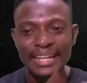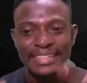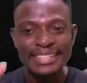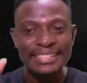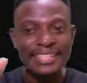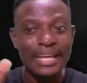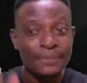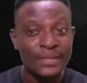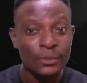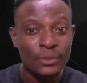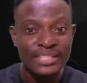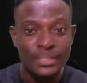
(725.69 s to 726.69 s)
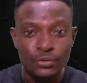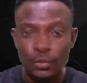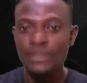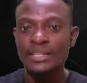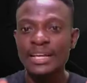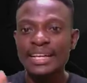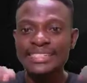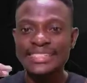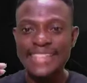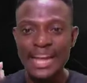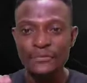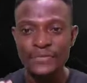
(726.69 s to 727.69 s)
The same thing, which is what?
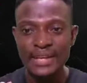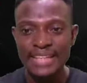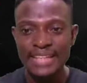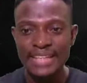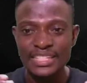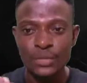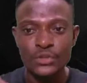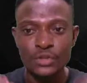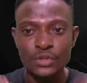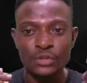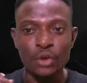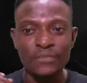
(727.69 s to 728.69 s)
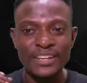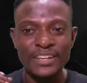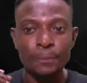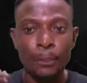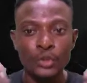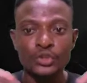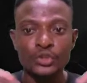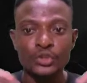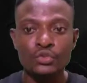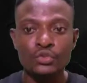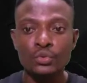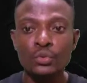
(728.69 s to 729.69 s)
Deafness as a result of exposure
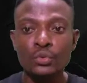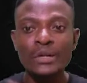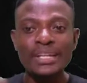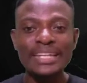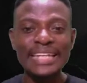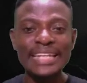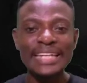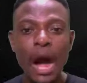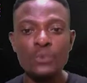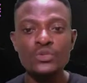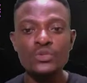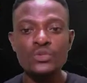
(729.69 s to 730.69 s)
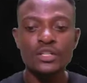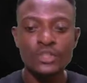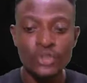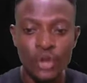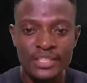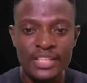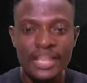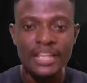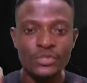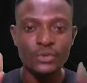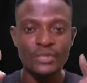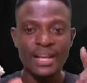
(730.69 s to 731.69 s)
to loud noise.
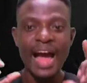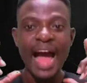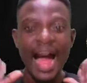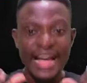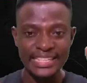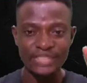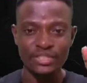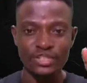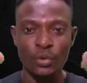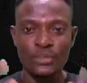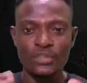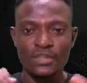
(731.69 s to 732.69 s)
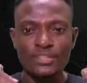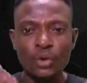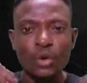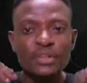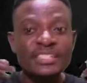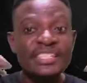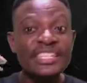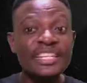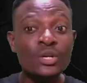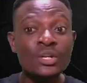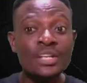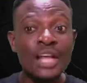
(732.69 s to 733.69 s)
So the answer to this question is
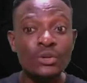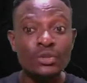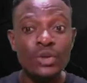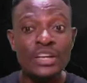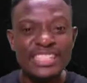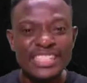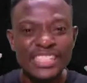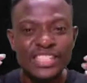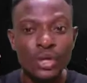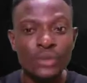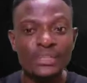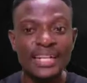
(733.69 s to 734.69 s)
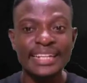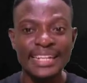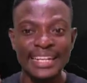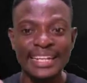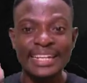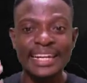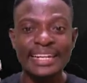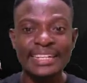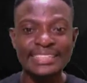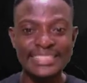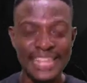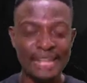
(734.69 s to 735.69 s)
continued loud noise resulted in
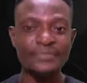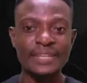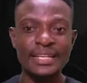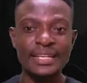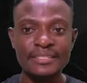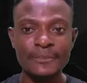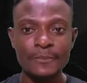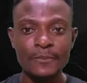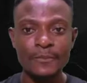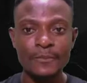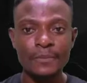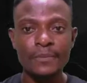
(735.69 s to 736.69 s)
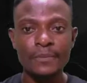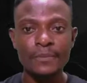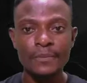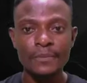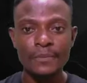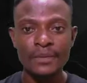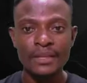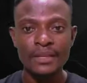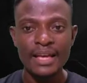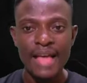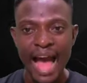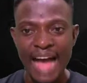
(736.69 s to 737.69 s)
deafness,
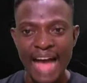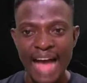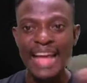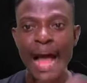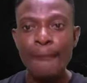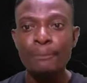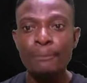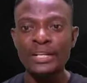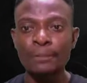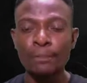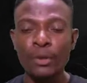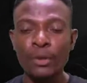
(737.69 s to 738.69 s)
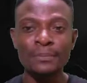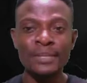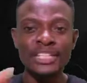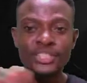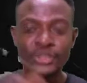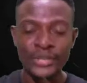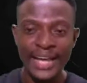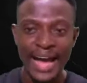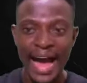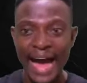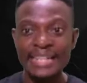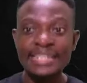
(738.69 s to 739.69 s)
as it happened in both military
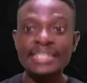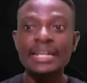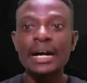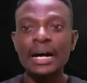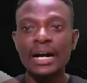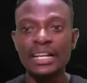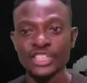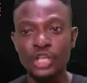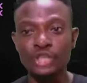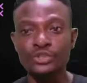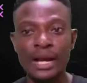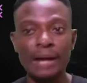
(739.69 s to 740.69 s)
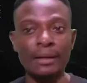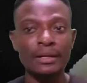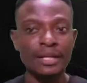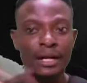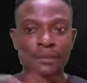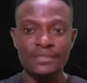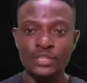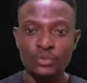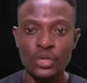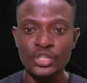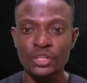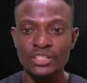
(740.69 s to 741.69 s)
and industrial
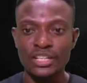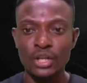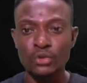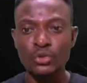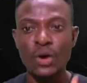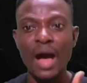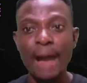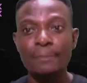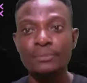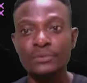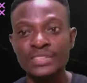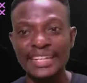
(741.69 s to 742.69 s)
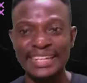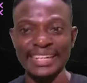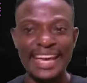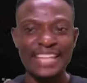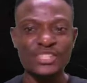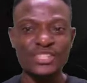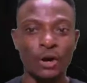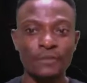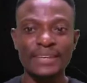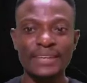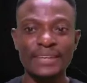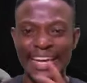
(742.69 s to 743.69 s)
situations. It also happened in the case of
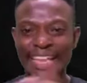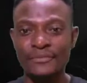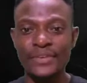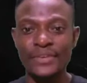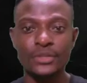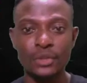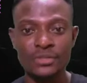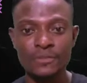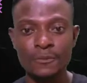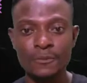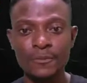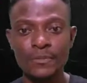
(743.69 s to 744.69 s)
aviators.